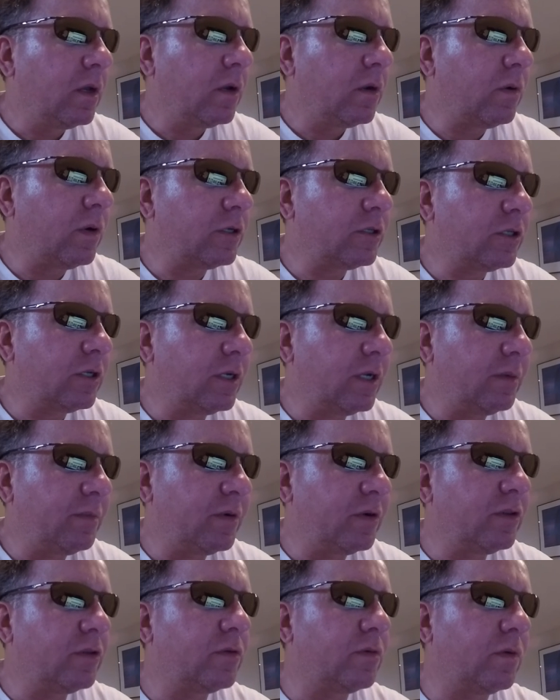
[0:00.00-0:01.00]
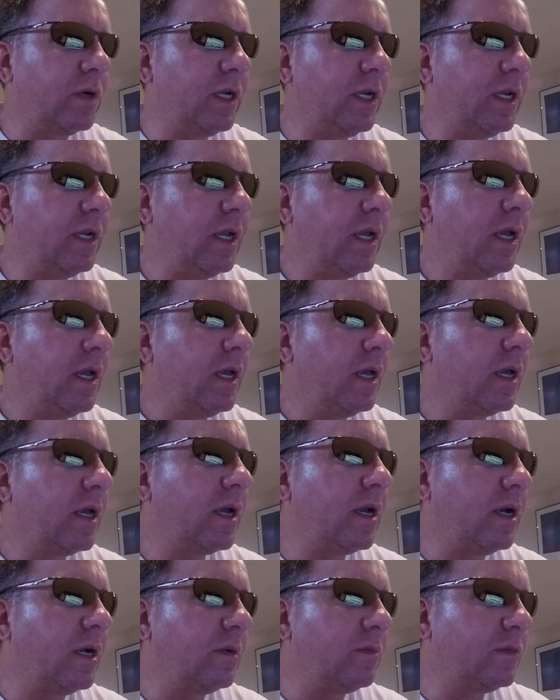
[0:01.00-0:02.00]
Question number three
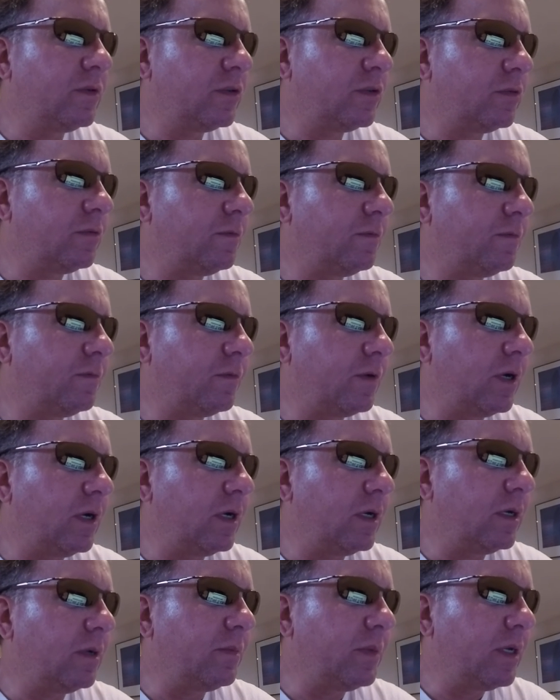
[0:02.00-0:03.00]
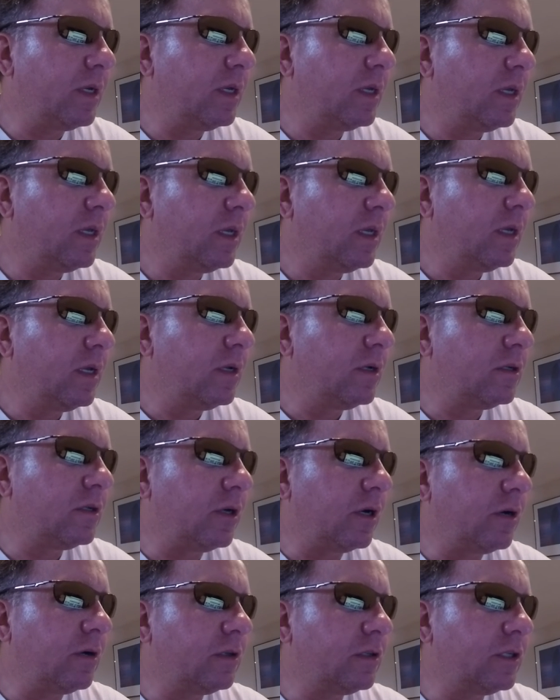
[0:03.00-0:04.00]
comes from
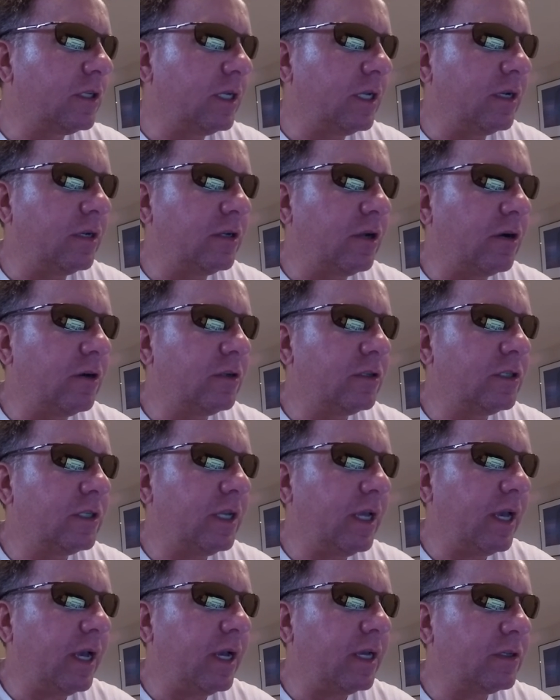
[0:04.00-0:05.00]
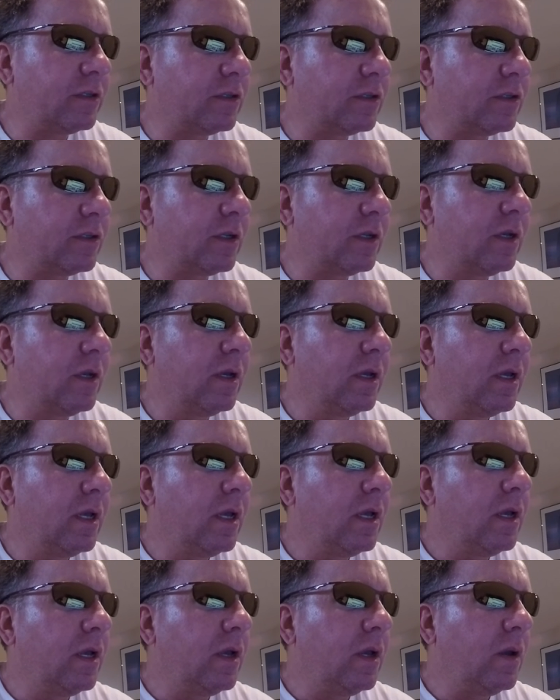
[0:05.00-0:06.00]
Darcy, and Darcy asks,
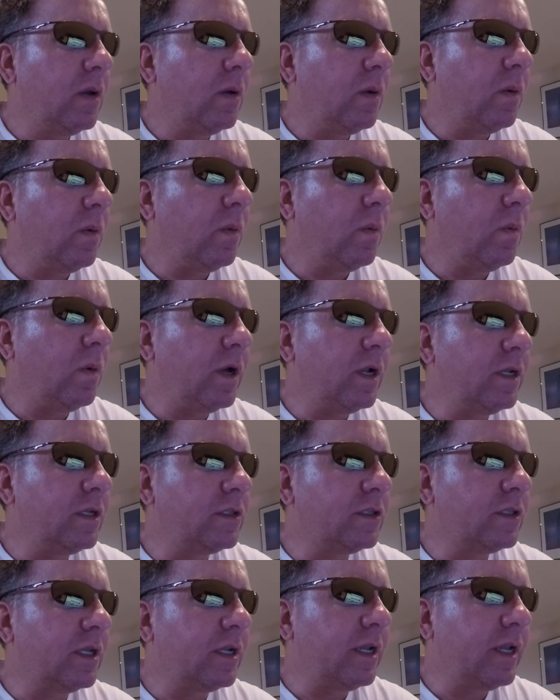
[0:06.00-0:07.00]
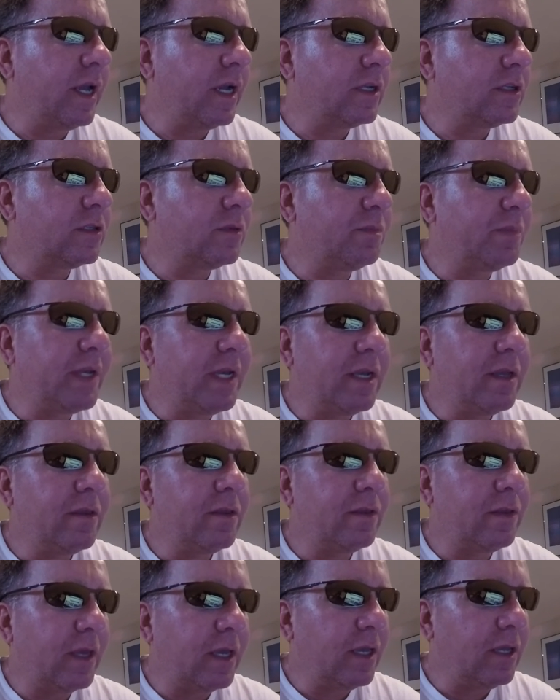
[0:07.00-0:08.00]
What is the next big
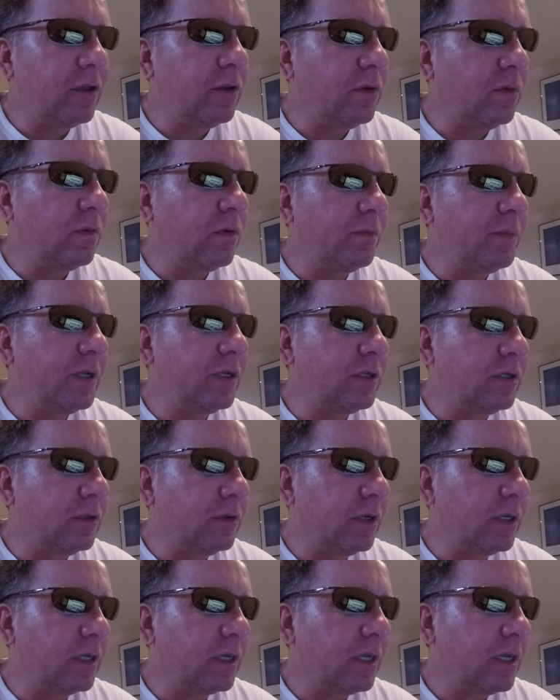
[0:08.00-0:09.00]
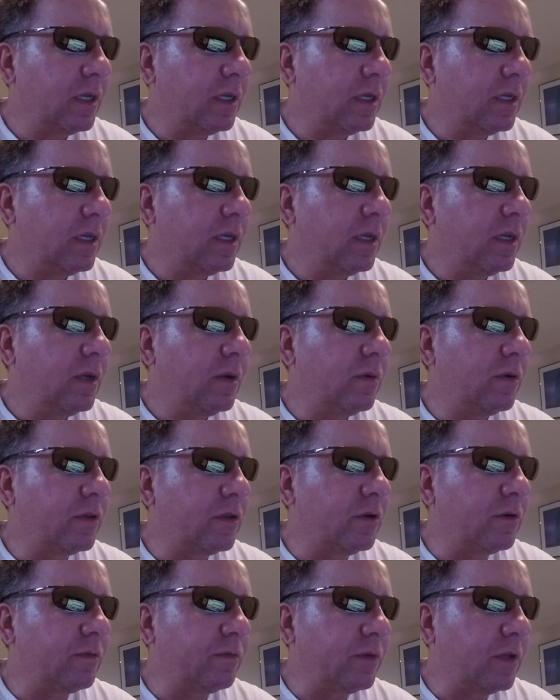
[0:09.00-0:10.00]
thing you will be doing with
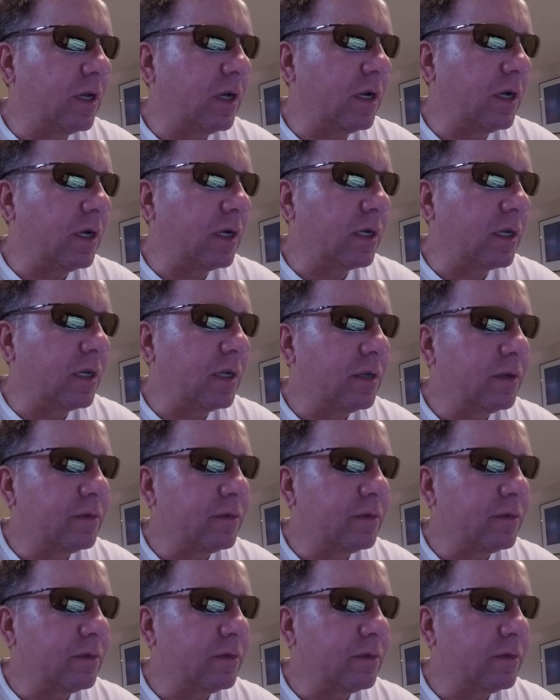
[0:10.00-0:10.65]
your vlog?